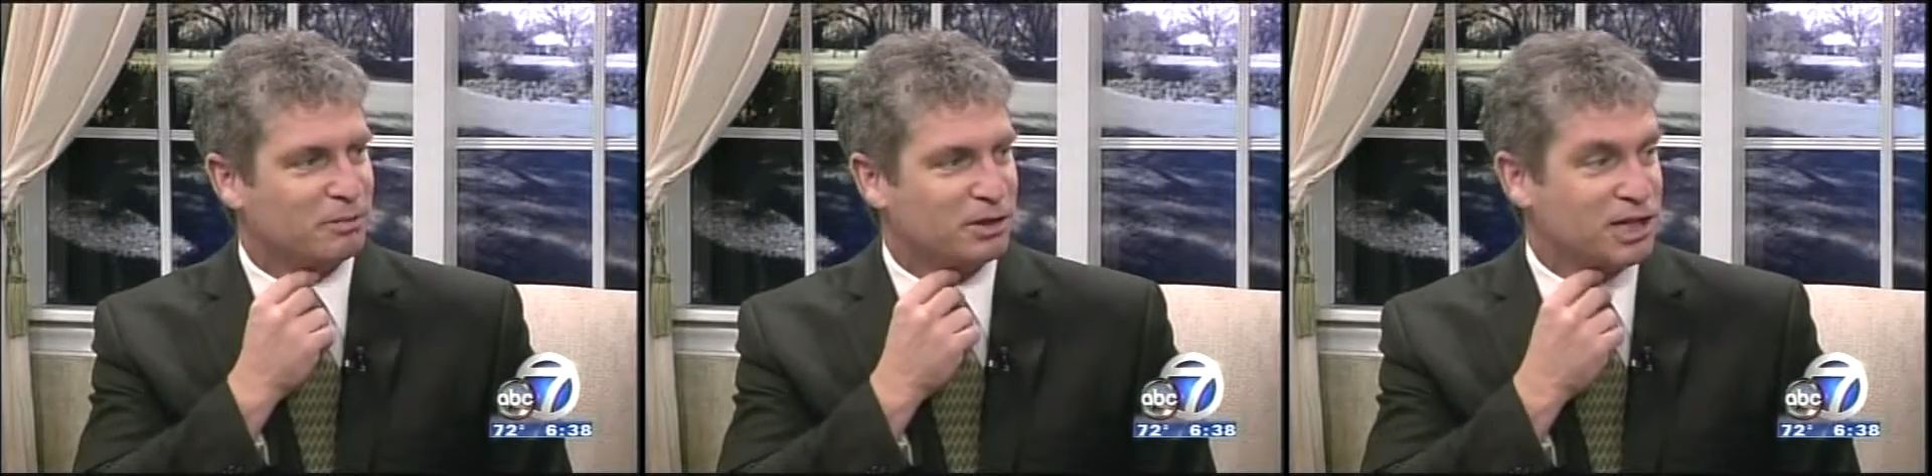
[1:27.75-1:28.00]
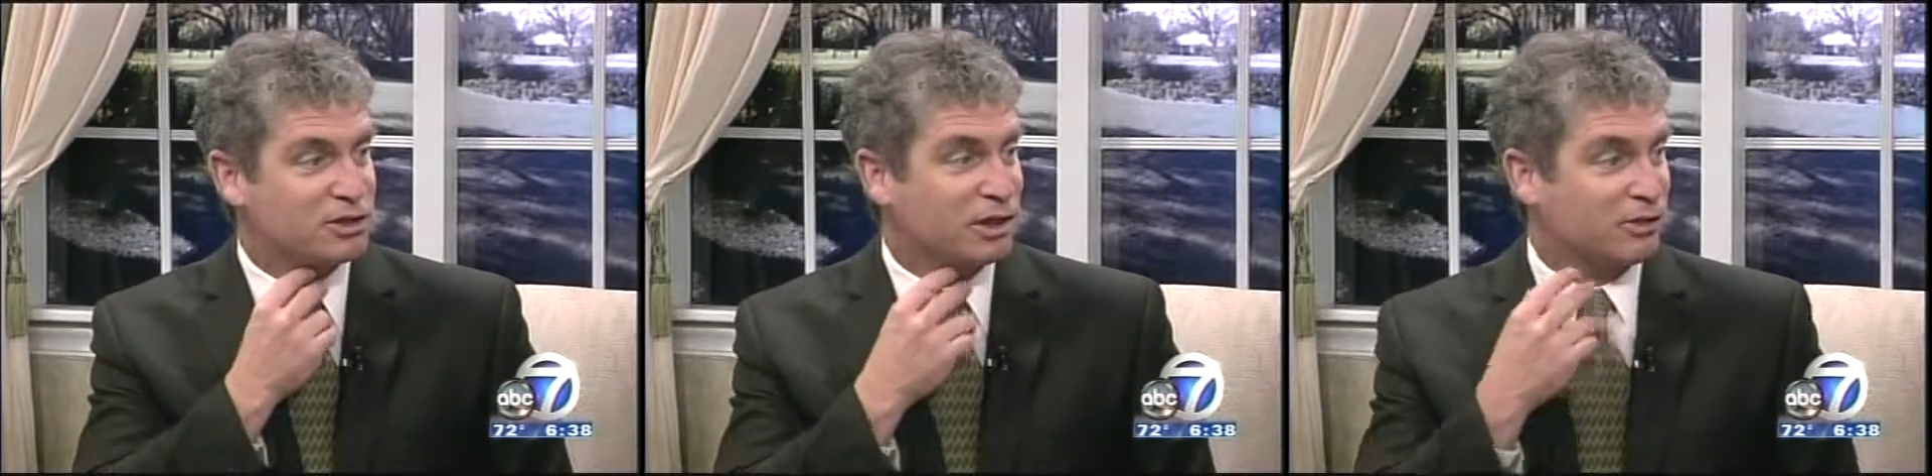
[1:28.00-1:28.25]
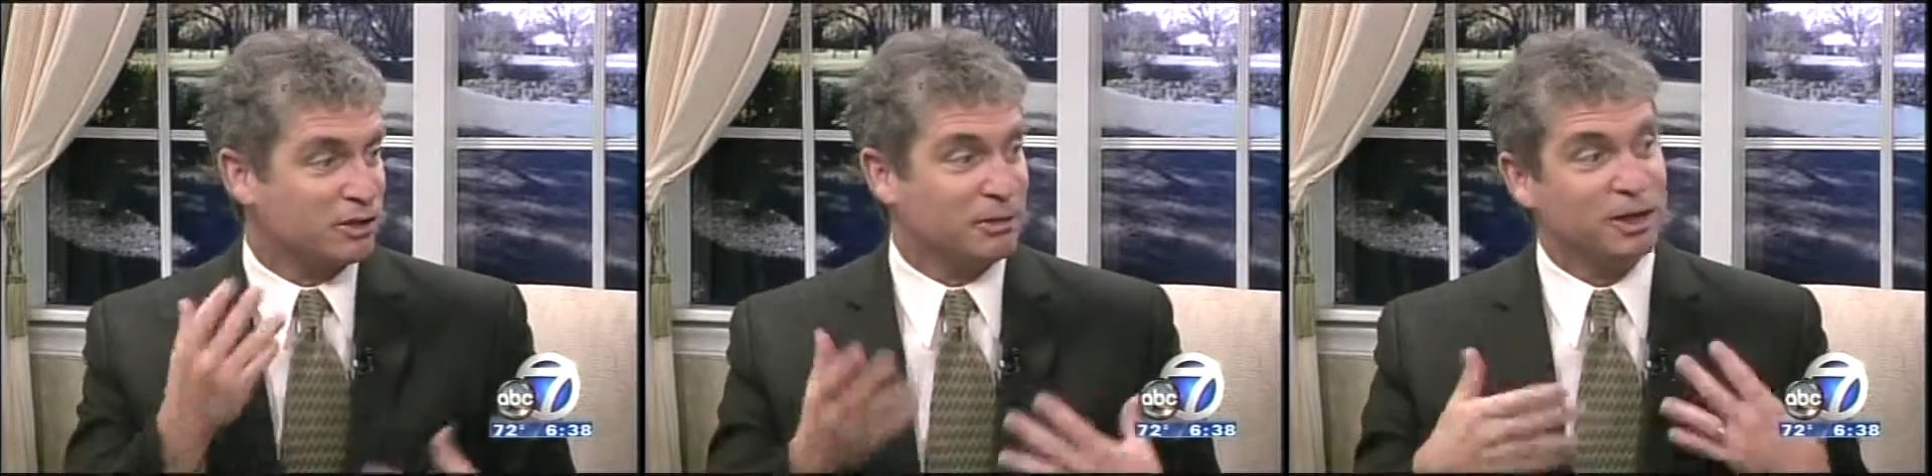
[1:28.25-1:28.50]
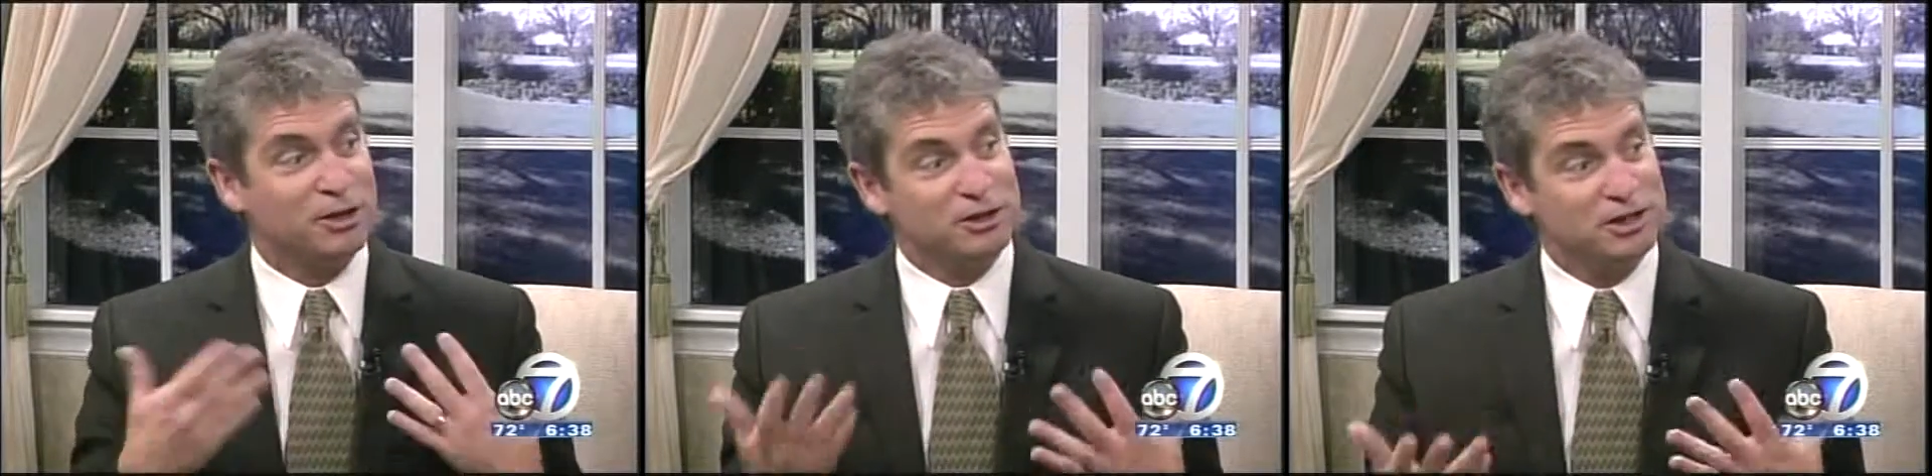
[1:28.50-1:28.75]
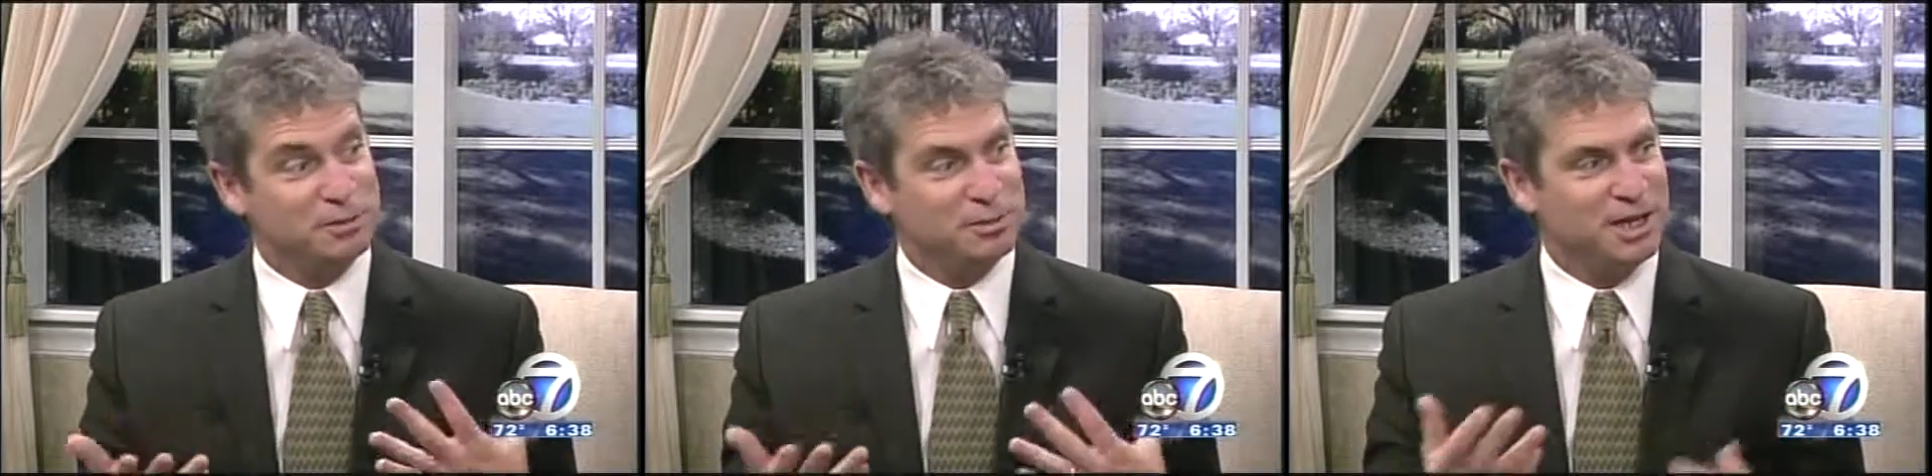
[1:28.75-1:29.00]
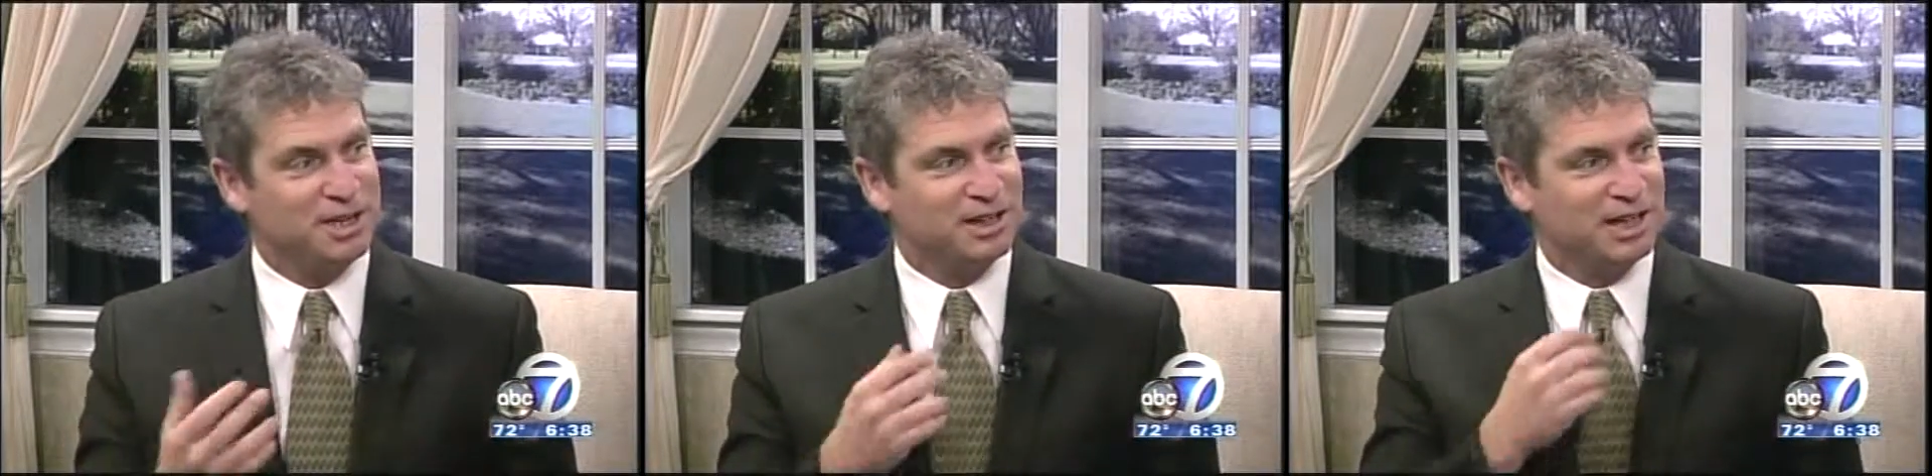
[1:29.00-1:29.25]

potentially if somebody couldn't speak,